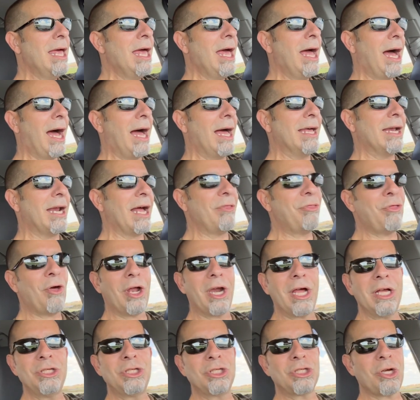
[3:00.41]
Uh, and I thought
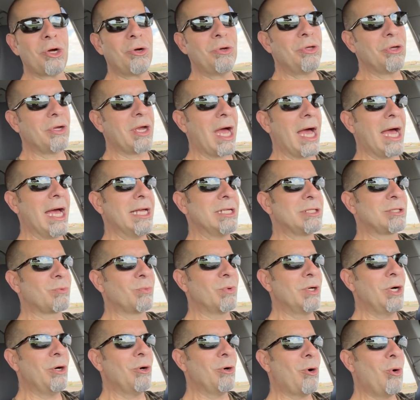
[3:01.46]
I'd show you guys
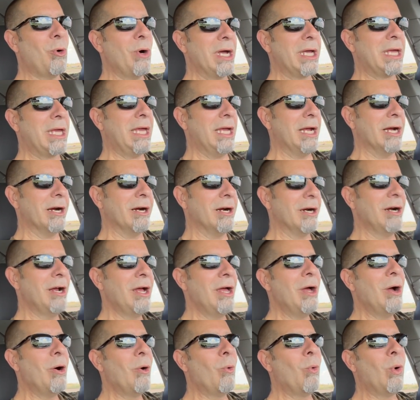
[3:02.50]
real quick here
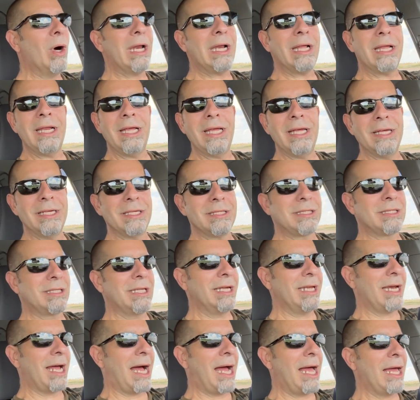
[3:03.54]
what it is
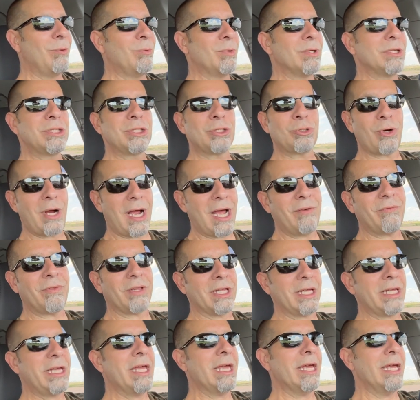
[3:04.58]
that I was
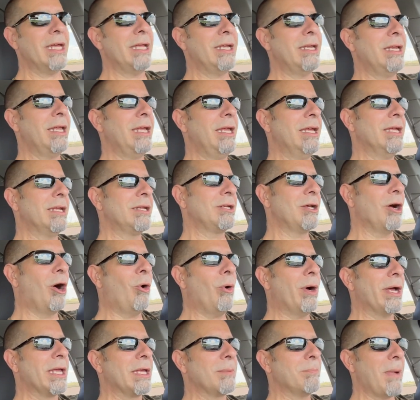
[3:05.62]
traveling in in
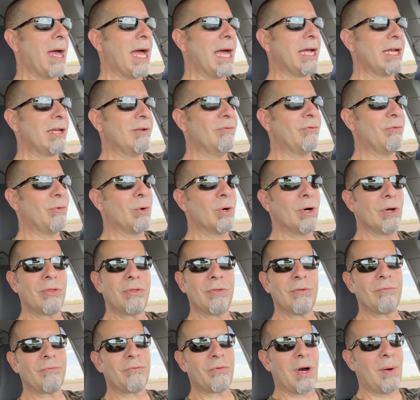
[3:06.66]
going back and forth
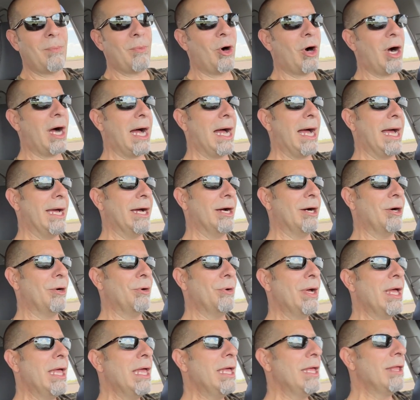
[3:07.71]
from Ohio
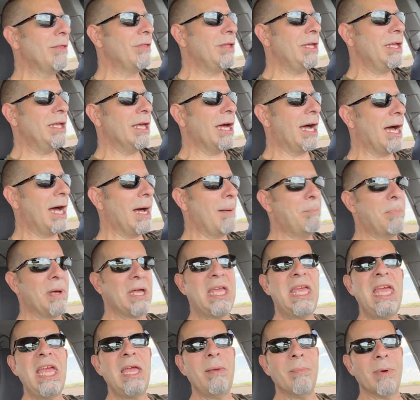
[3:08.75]
the uh,
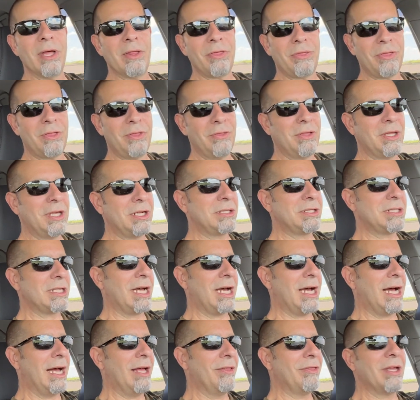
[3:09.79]
behemoth that
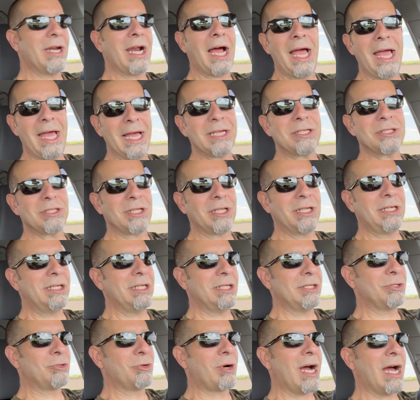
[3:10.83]
uh, that I actually
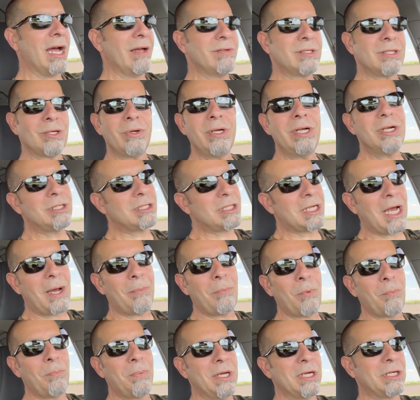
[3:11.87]
did drive. So here's a
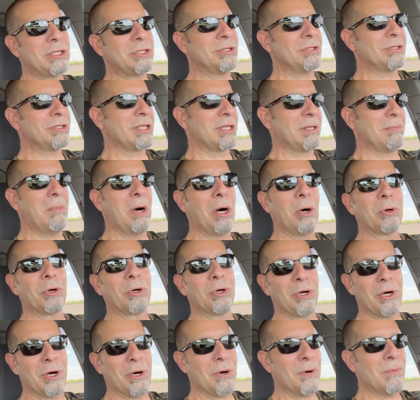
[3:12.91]
couple pictures of the
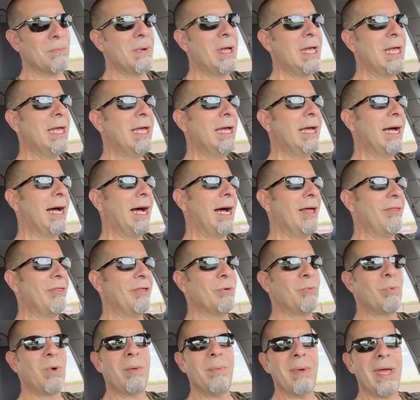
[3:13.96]
motorhome uh,
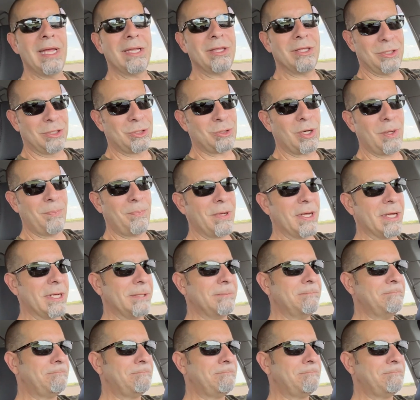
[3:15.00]
that we made the trip in.